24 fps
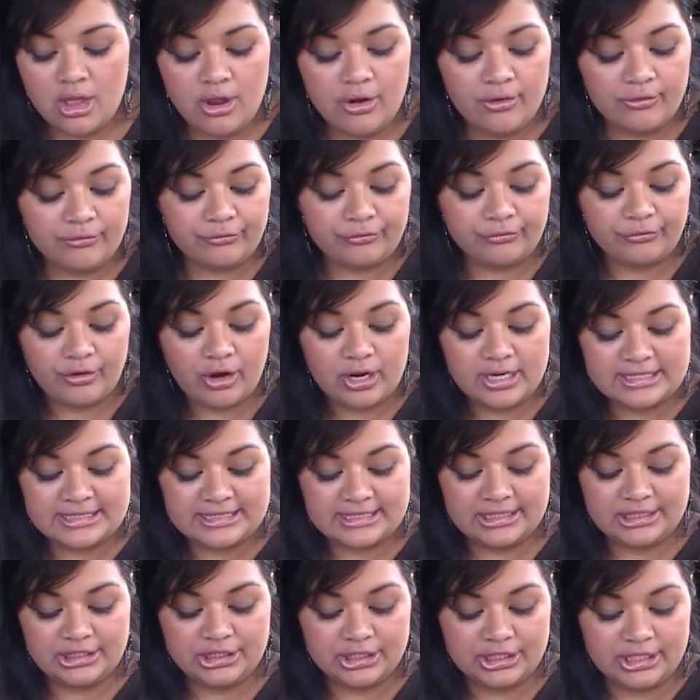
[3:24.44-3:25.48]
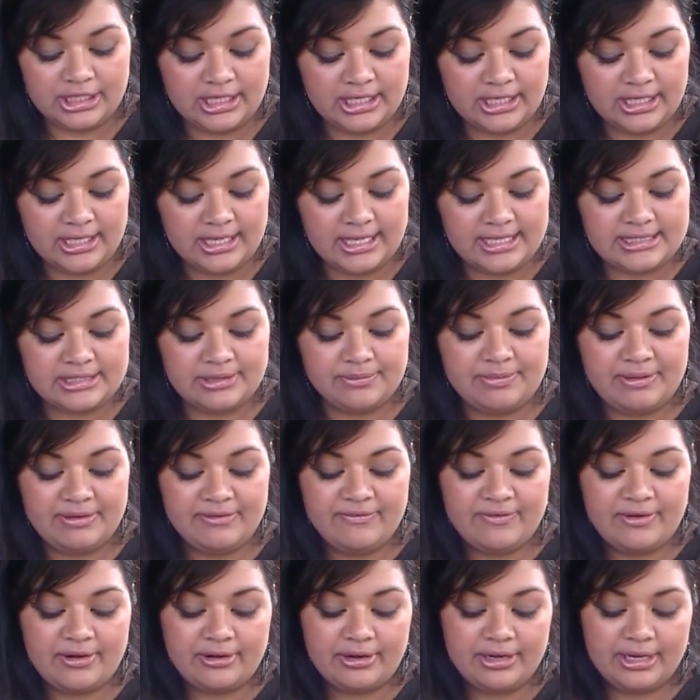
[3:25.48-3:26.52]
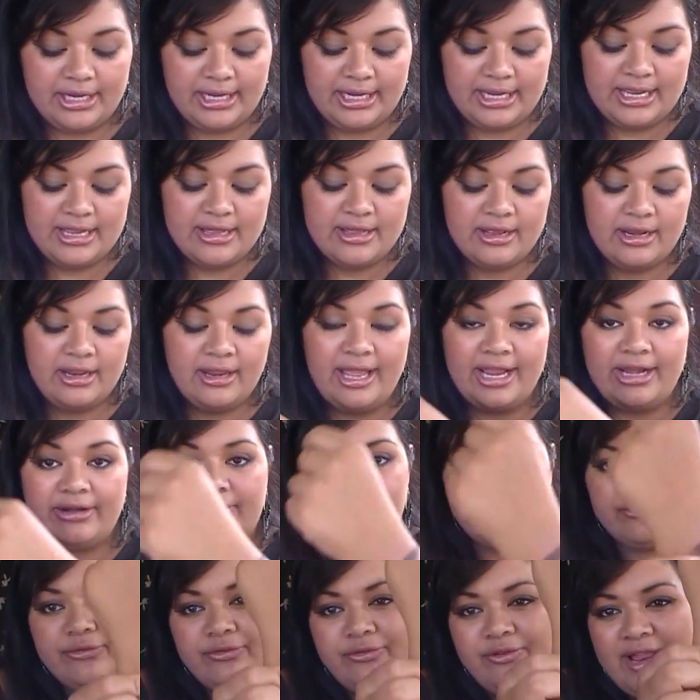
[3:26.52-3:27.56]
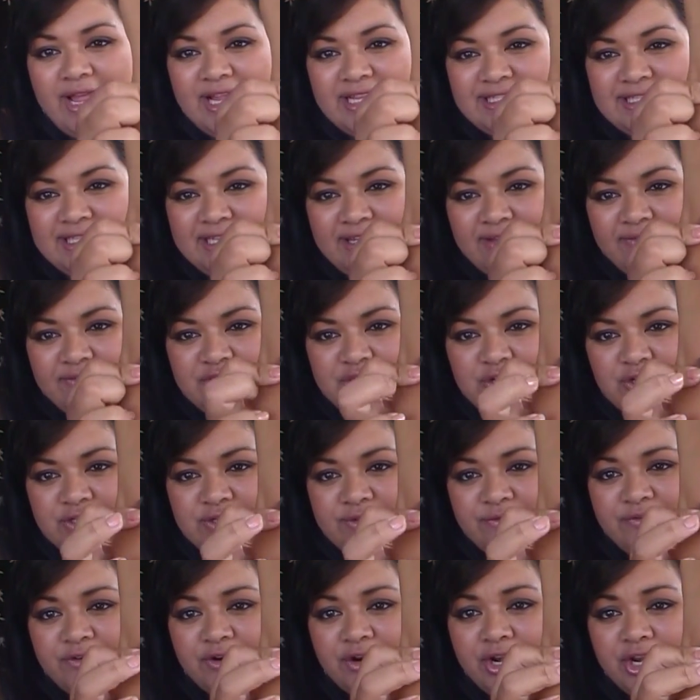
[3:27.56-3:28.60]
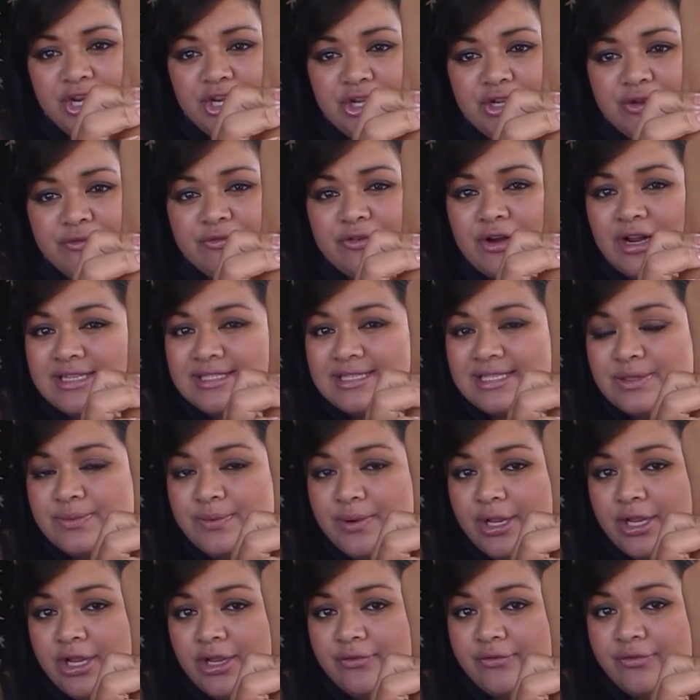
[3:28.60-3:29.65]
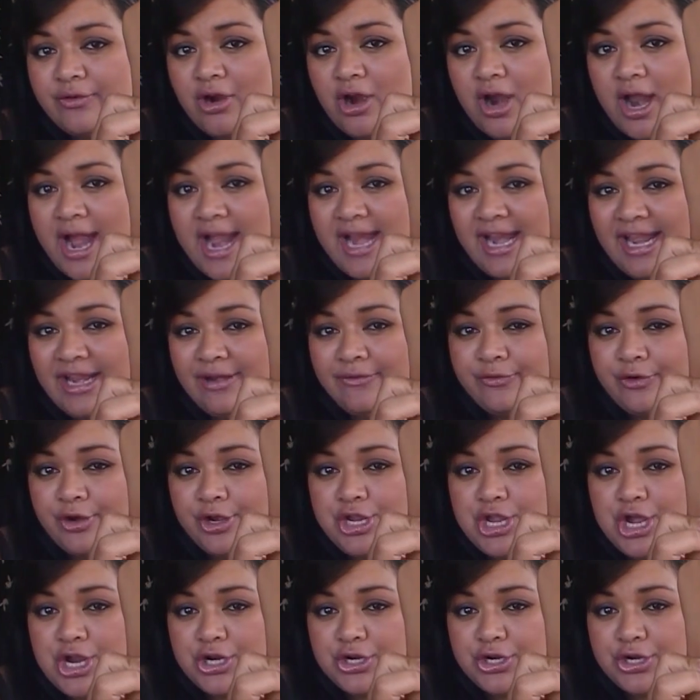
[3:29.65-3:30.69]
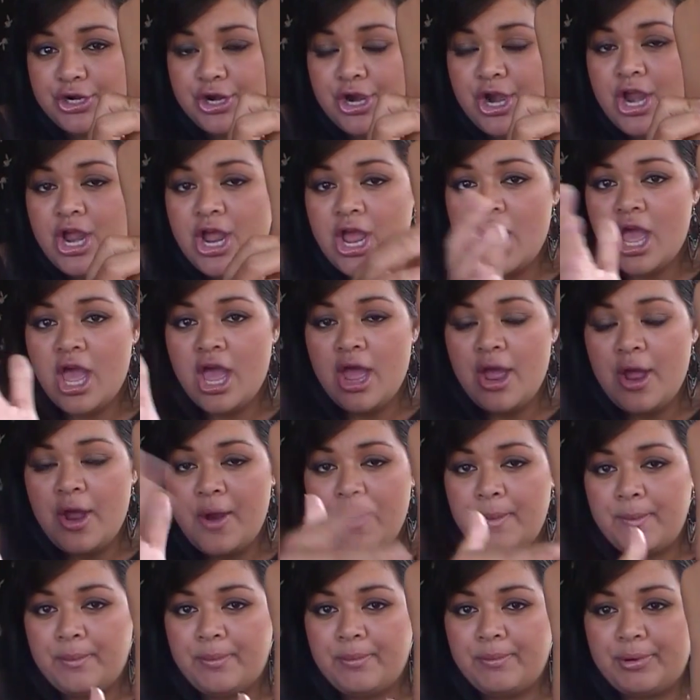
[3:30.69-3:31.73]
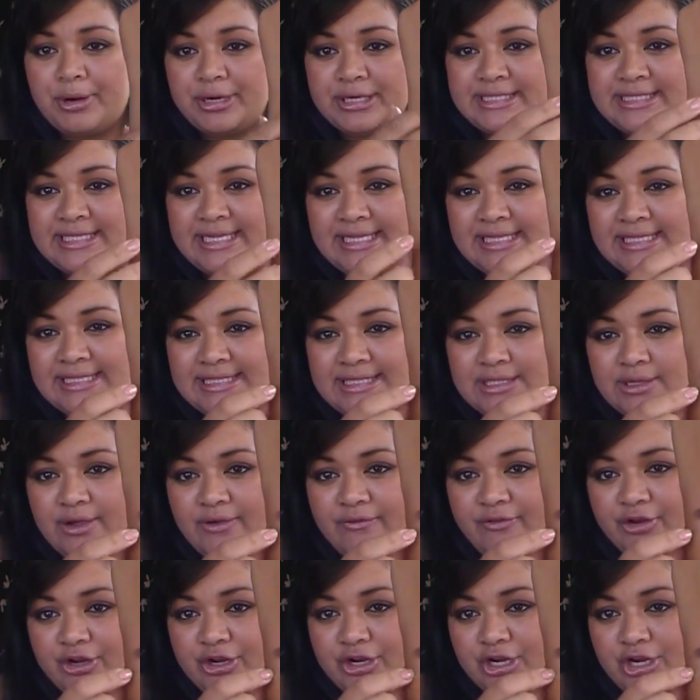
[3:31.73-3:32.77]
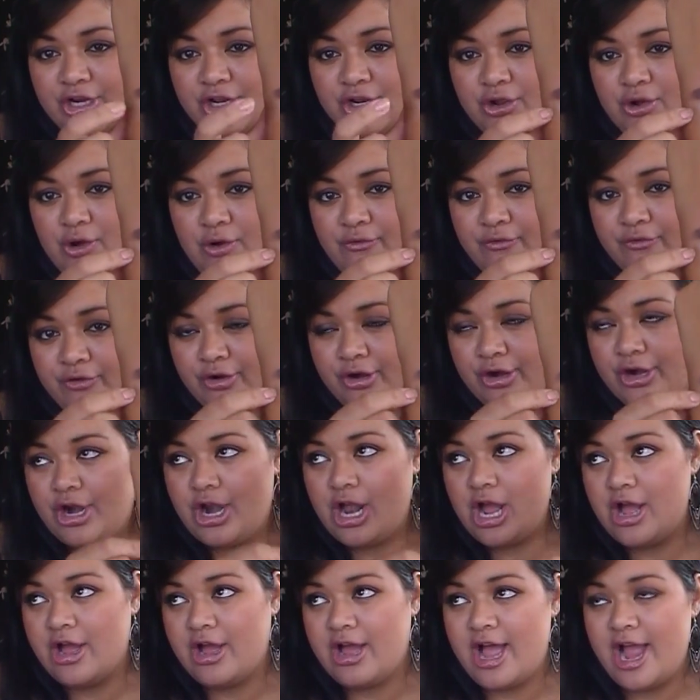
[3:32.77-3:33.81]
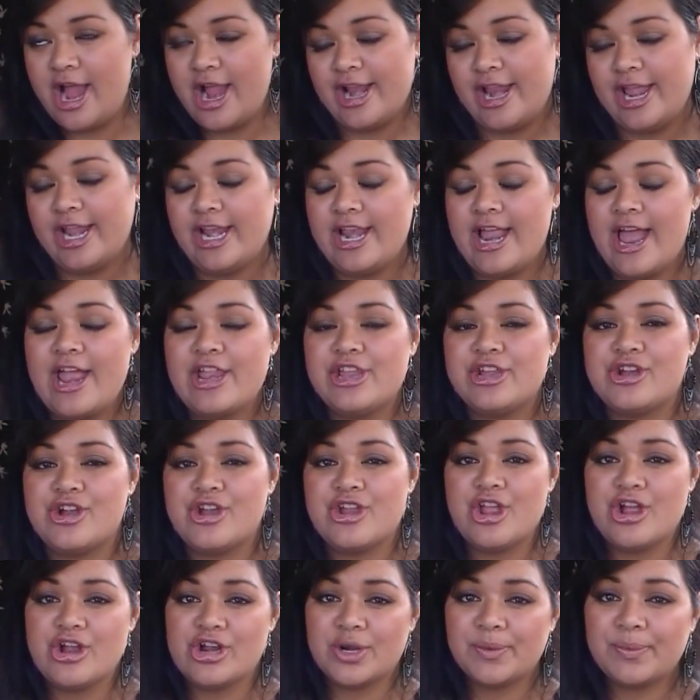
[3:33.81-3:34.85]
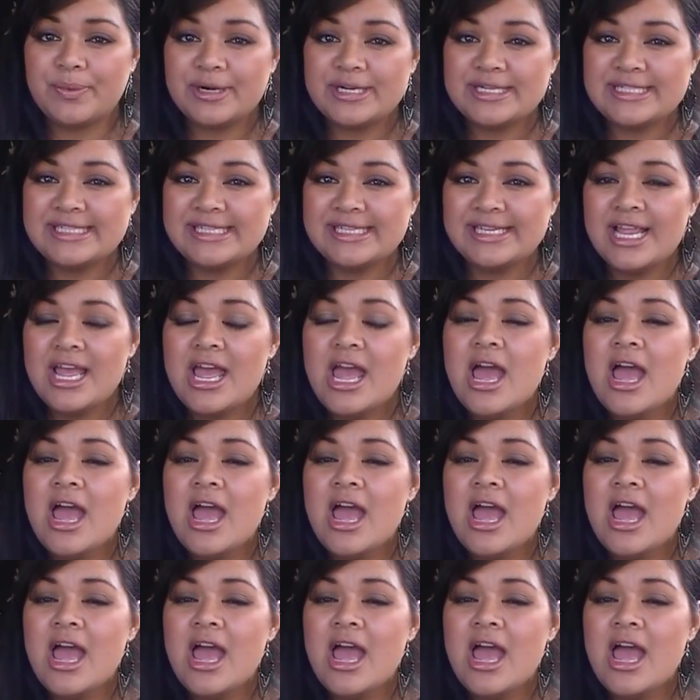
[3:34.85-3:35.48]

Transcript: frosty looking. It'll be very light reflective. So Frost is really good for a highlight for a younger person. So if you're gonna go for a highlight and you're a younger person,